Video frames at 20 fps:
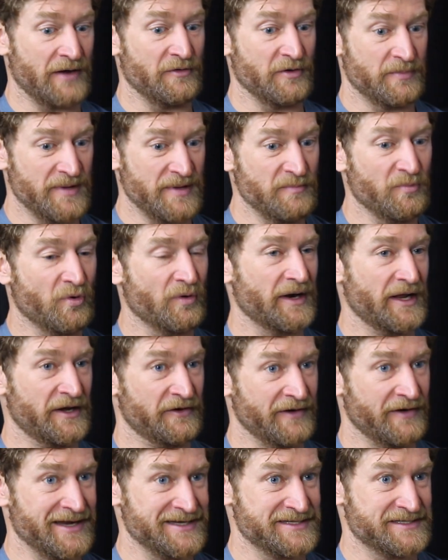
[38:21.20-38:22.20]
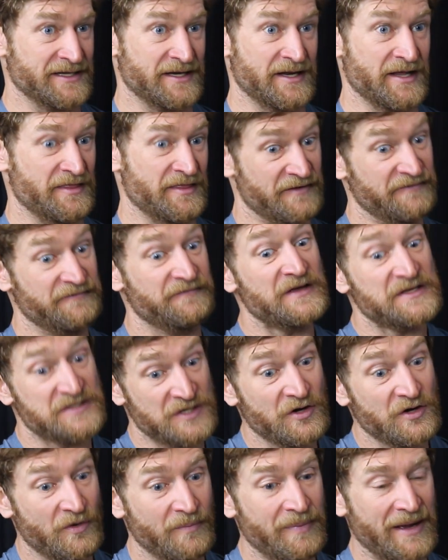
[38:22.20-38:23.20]
I would be more interested in the
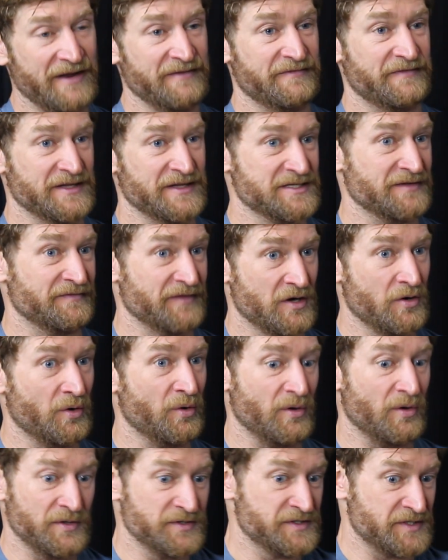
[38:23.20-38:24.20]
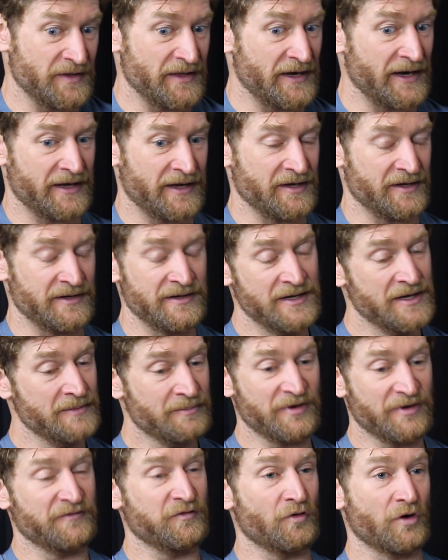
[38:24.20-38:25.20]
physical benefits of the cold so that I could
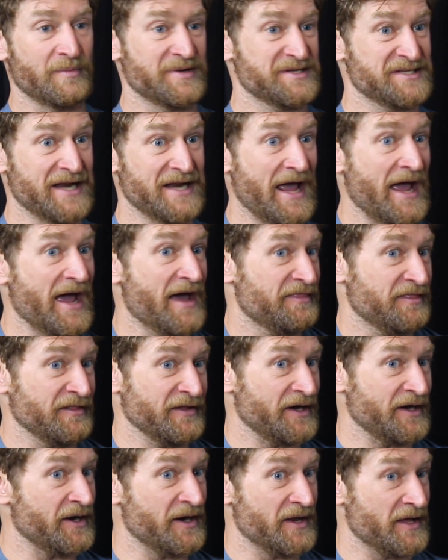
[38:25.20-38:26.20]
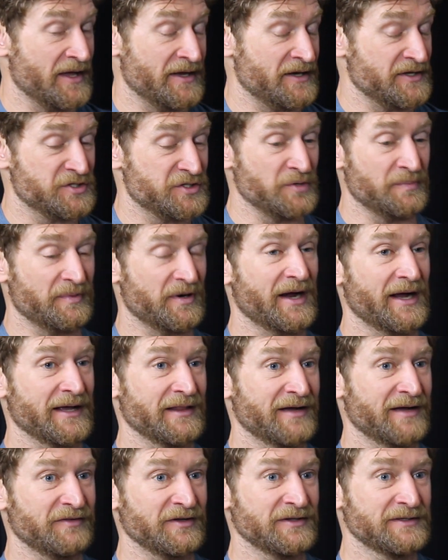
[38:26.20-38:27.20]
perform as an athlete at a, at a super high
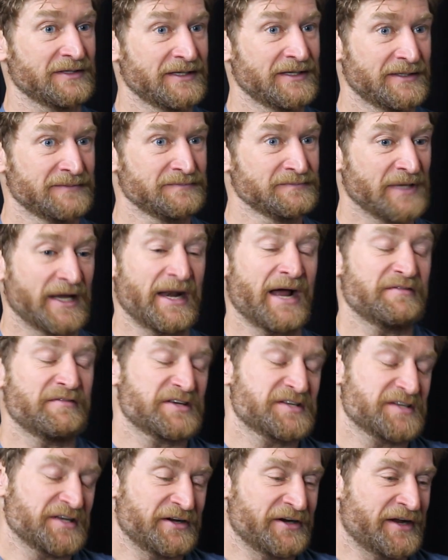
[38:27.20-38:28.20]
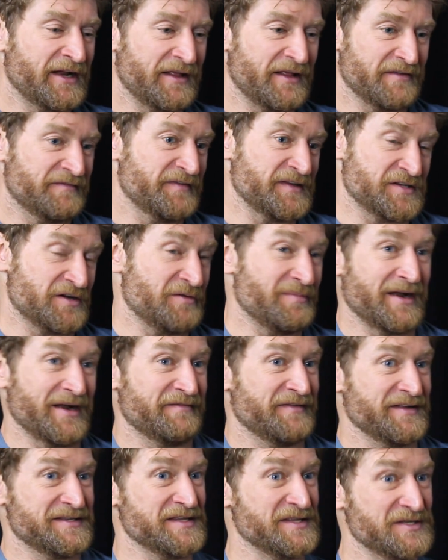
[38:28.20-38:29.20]
level. And obviously, you're getting the physical
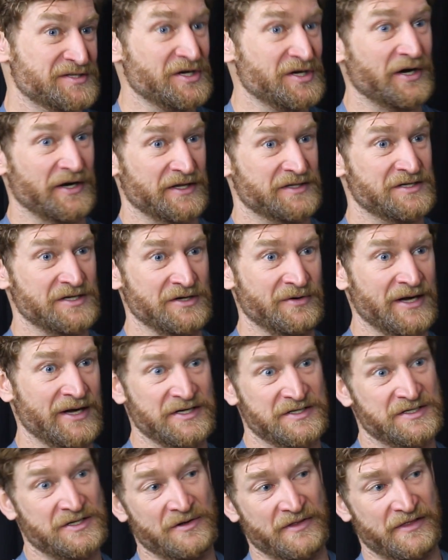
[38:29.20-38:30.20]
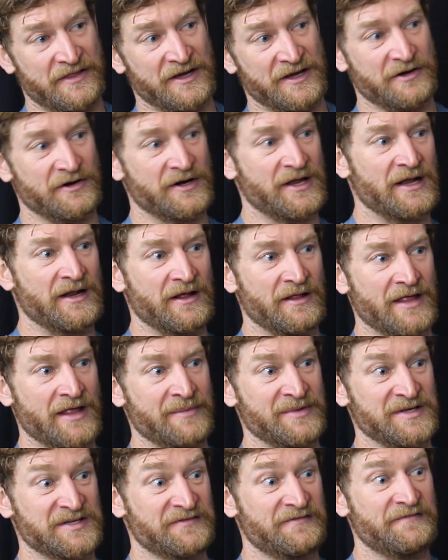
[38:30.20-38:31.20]
benefits in the sauna too. I just don't think you're getting them
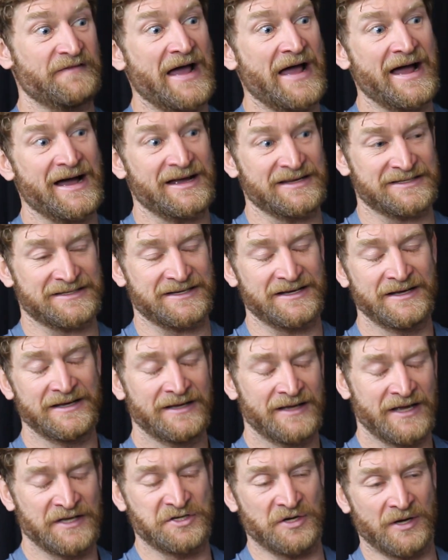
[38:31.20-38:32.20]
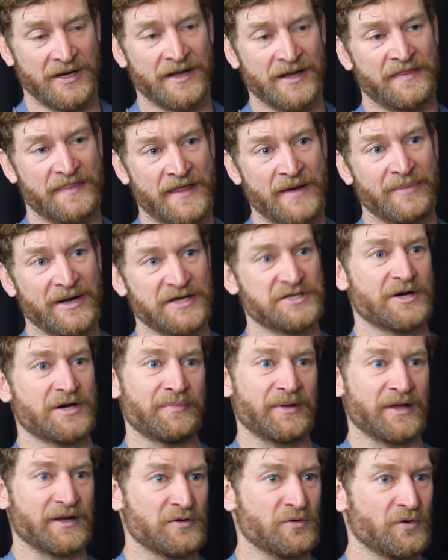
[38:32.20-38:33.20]
as fast as you can get them by
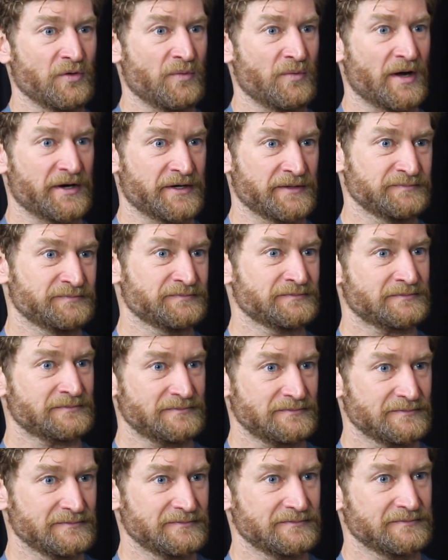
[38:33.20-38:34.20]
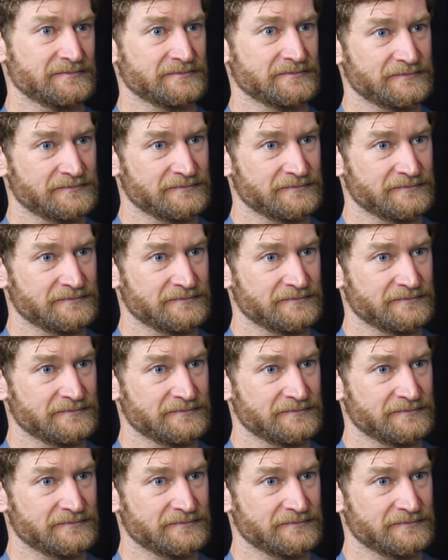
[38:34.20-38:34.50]
jumping in cold water. Sure.